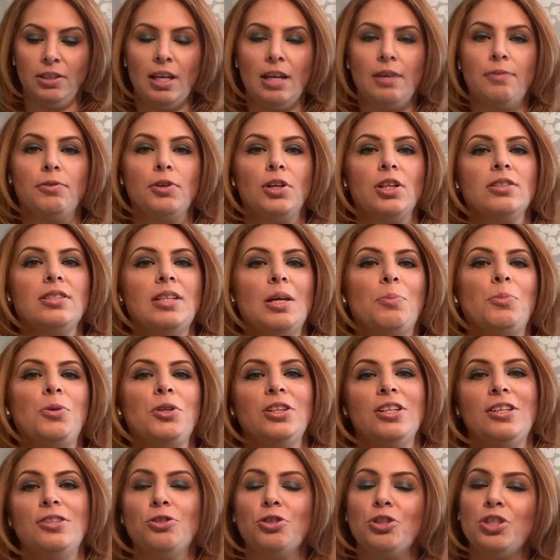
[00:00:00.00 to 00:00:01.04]
Like, for example,
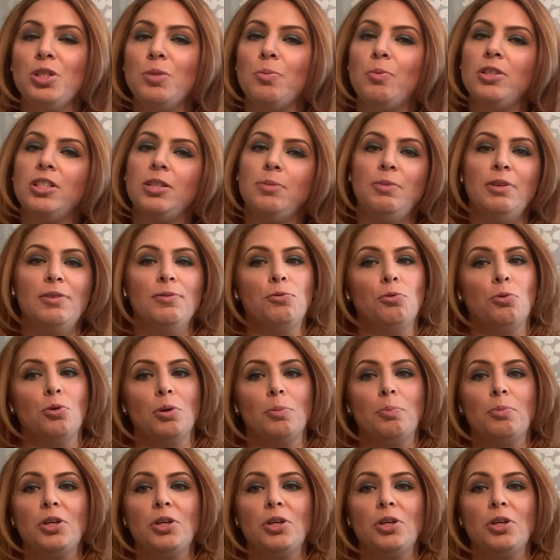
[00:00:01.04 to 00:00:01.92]
these are supposed to be for